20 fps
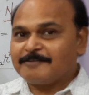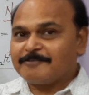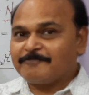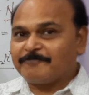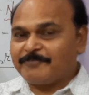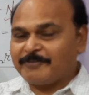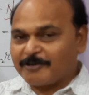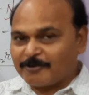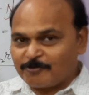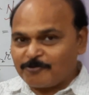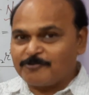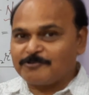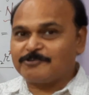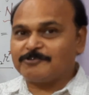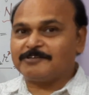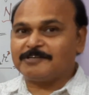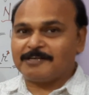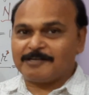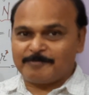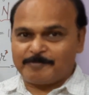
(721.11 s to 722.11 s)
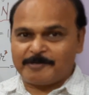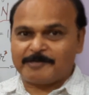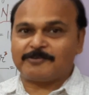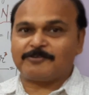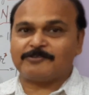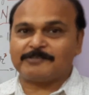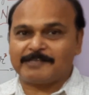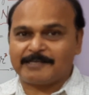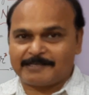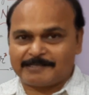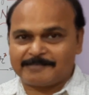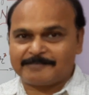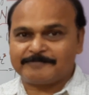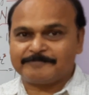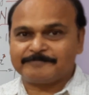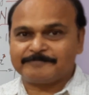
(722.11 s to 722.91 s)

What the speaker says: We are going to deliberate on that.